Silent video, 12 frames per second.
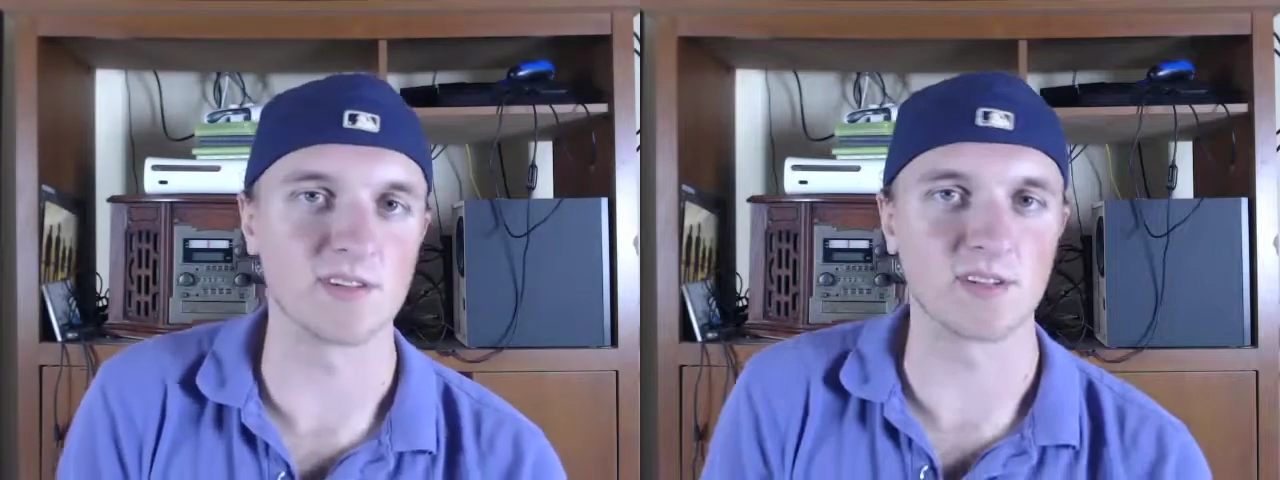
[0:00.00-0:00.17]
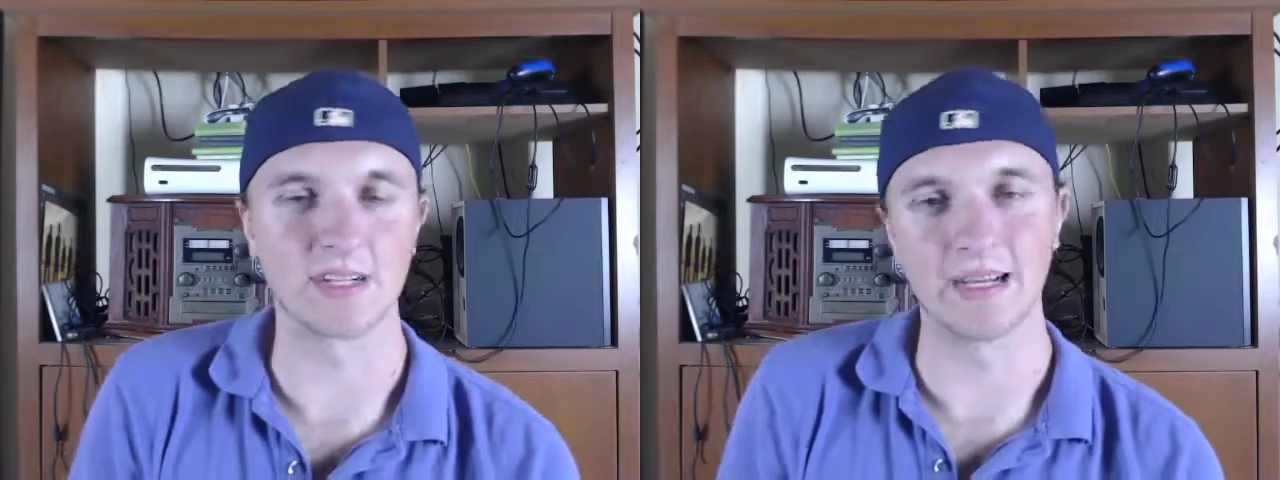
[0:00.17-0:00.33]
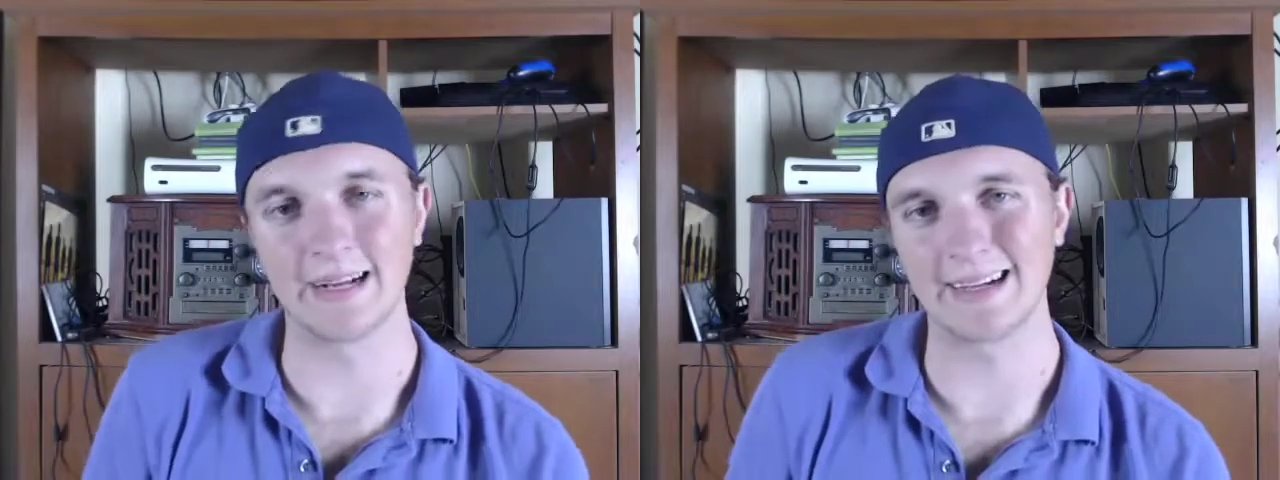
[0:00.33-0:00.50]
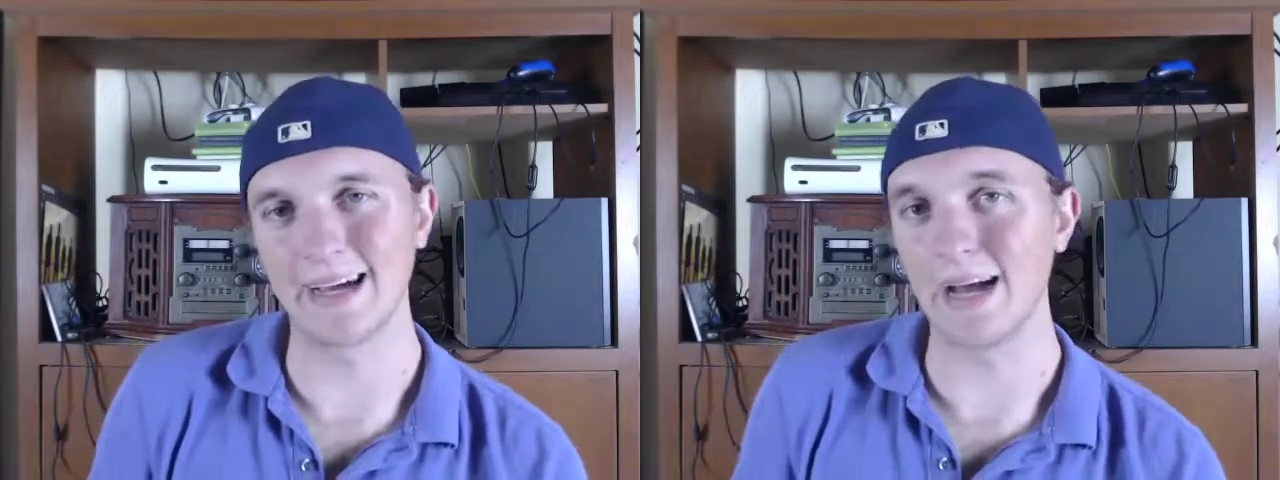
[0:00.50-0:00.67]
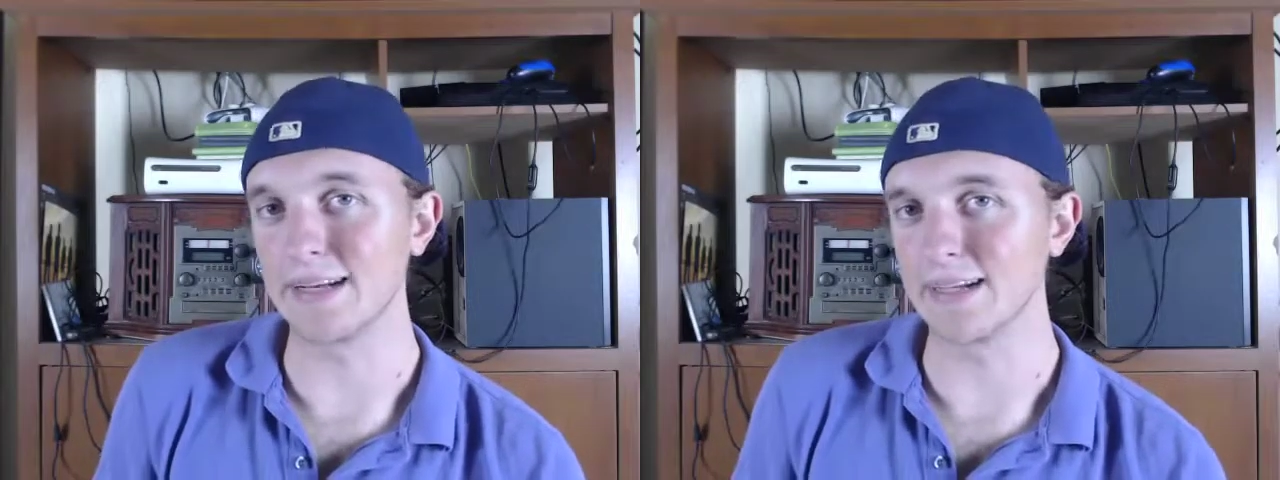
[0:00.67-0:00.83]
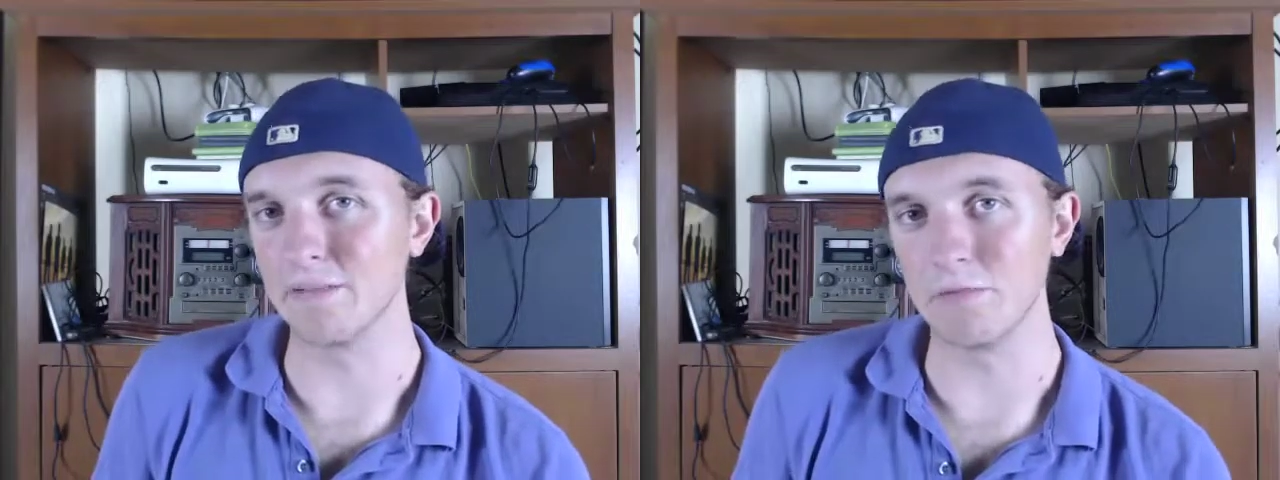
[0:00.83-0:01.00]
so you got to
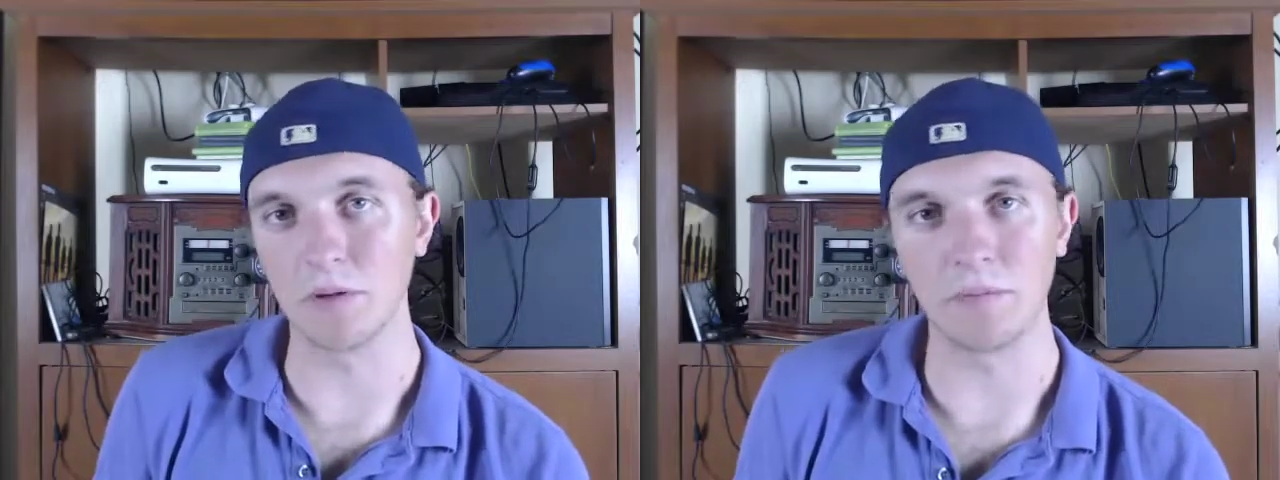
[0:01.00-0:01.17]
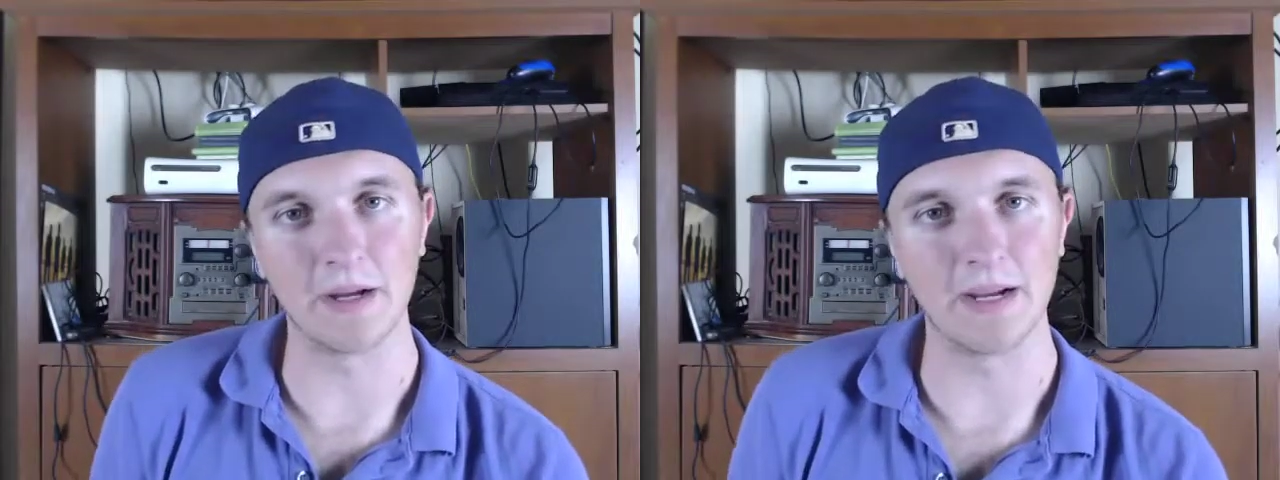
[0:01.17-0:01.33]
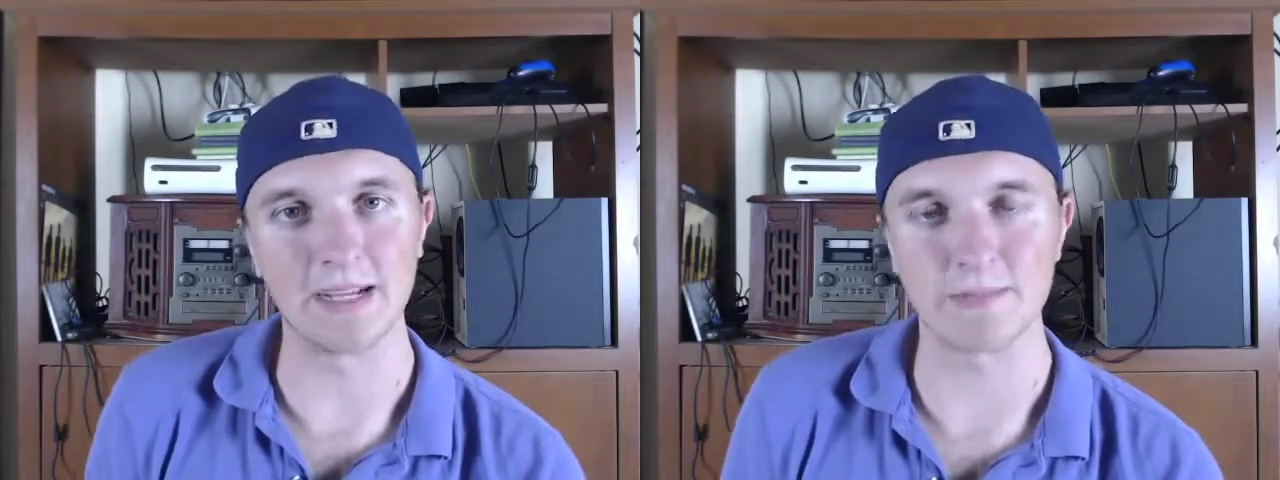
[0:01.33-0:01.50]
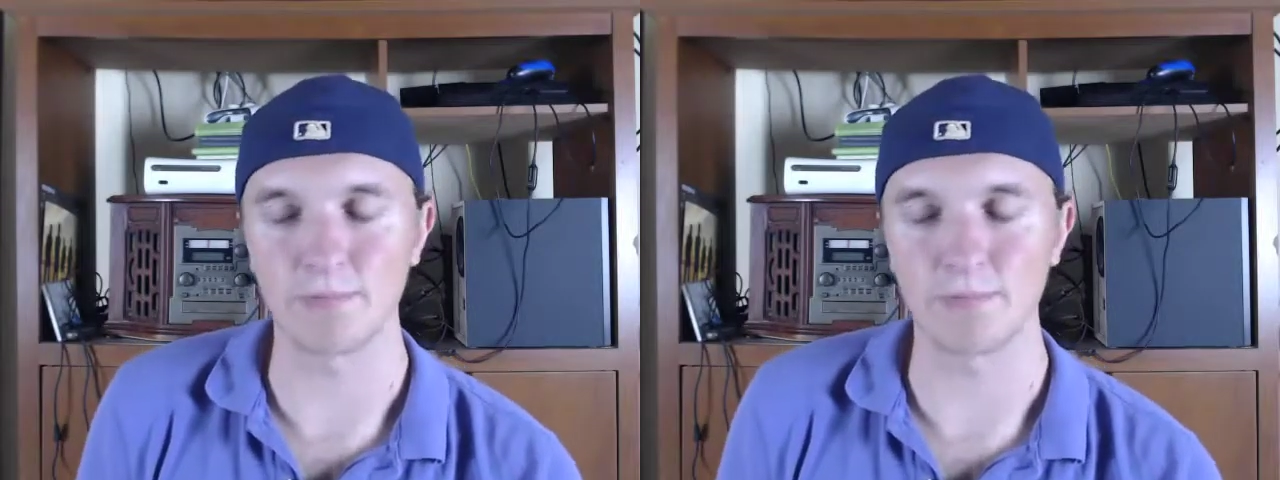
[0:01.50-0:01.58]
kind of give them a pass.